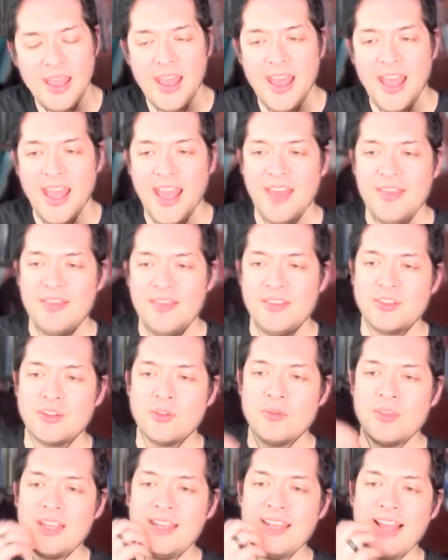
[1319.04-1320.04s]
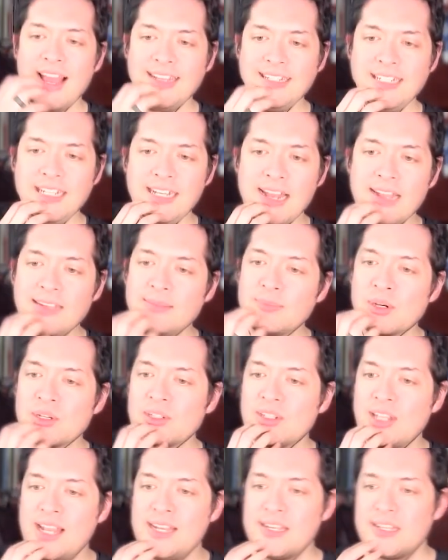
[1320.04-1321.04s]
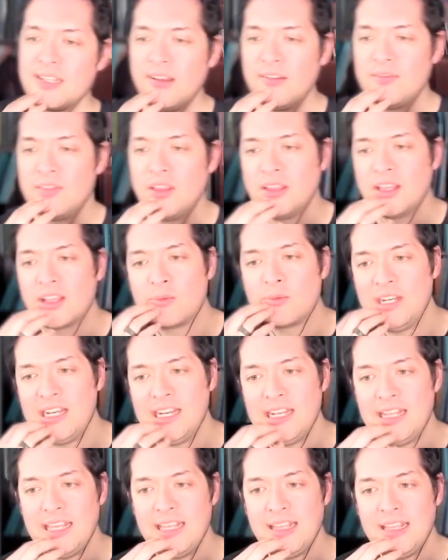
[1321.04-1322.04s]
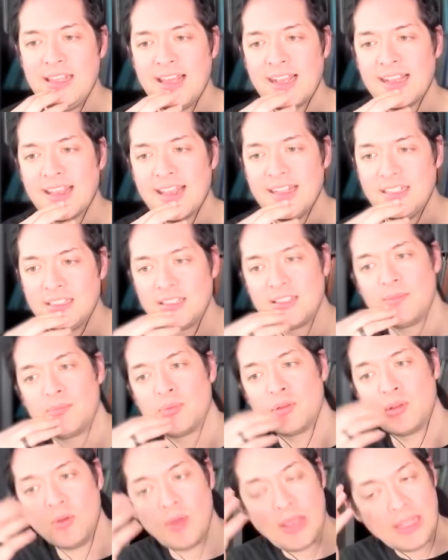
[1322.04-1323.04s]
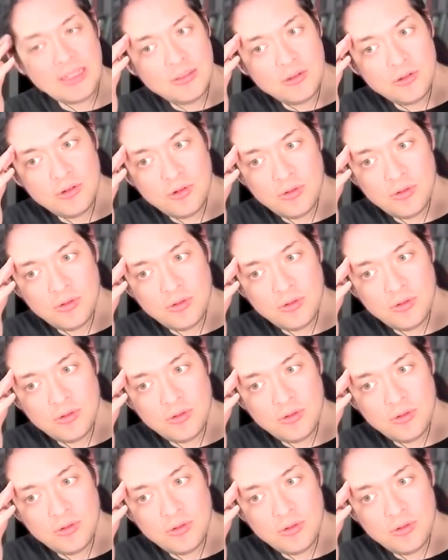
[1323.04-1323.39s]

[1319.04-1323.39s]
And so the 99% of the liquidity that gets deployed to